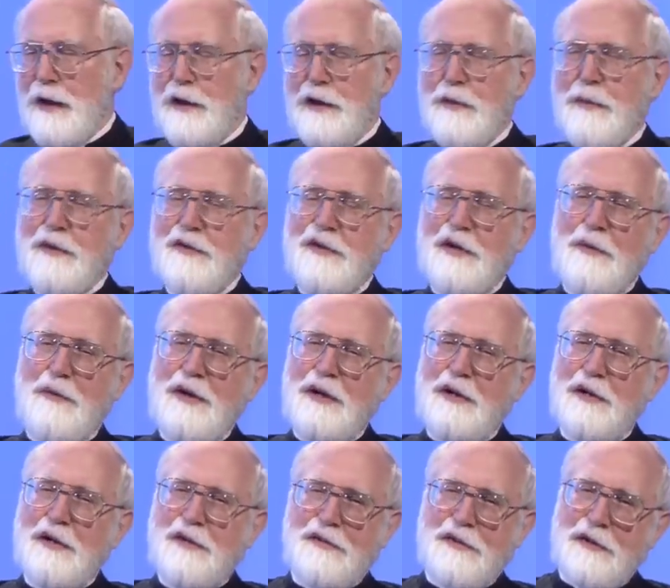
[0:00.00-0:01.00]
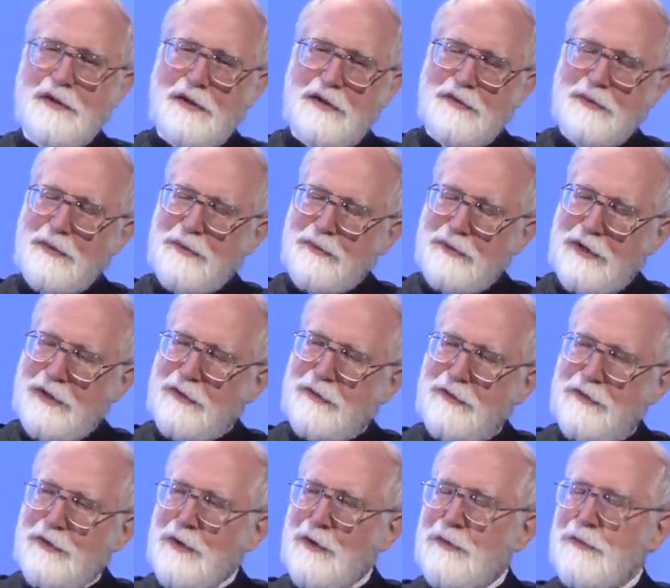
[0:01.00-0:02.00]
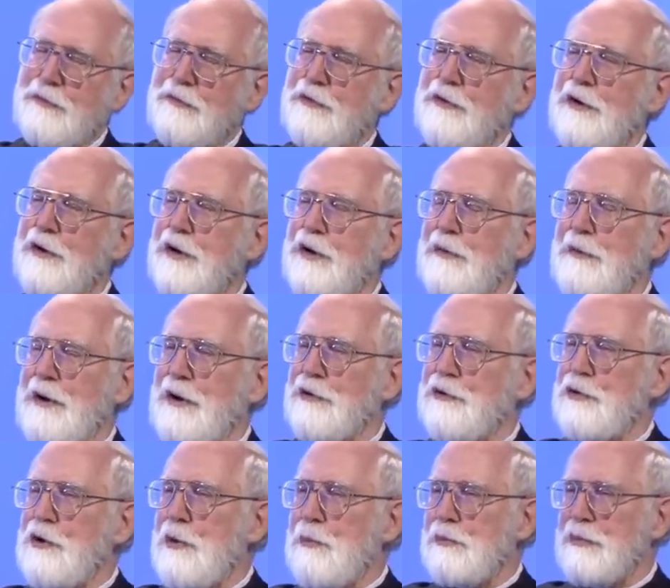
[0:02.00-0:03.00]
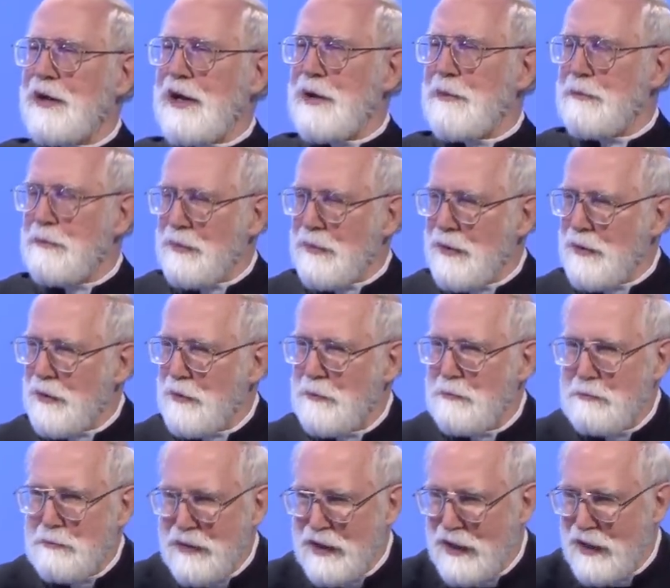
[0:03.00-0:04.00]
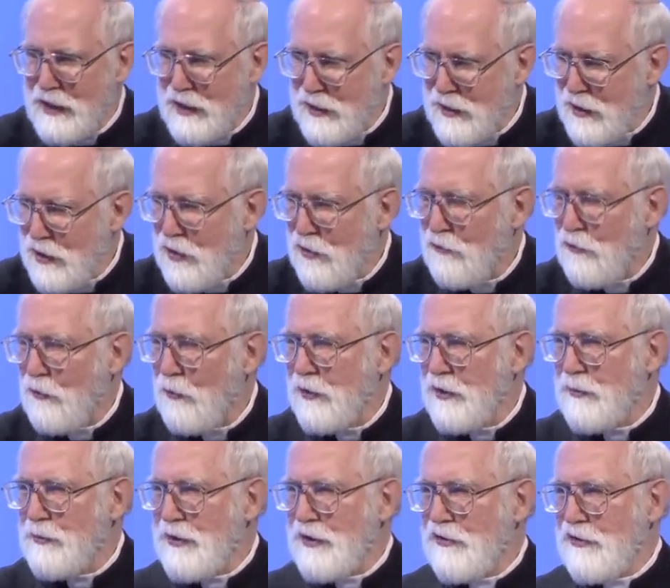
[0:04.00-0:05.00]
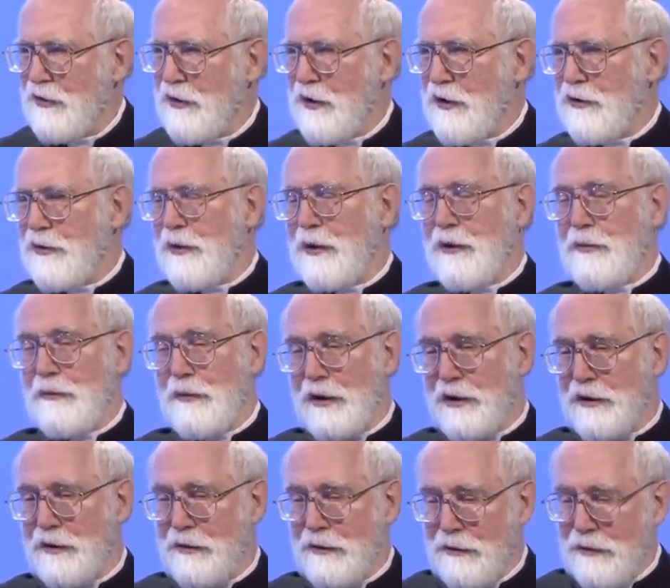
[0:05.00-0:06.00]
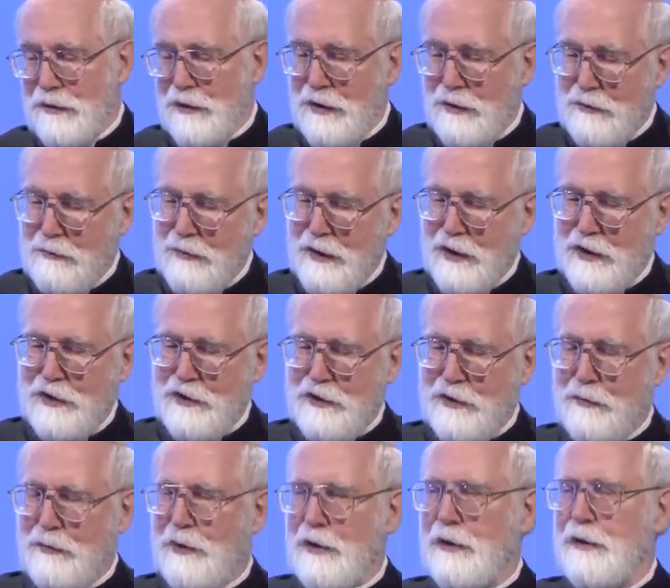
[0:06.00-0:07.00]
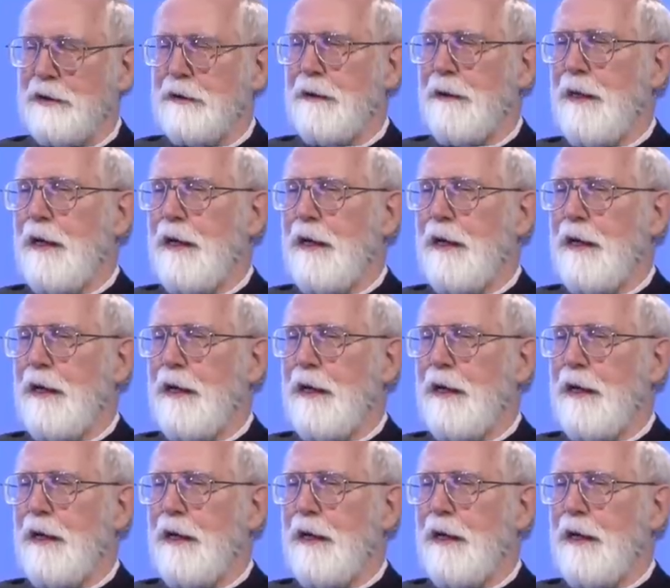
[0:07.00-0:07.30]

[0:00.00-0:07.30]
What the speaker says: You might say, well, listen one minute. Don't turn it around. Don't blame me for what the priests are not doing. Well, you're right and you're wrong.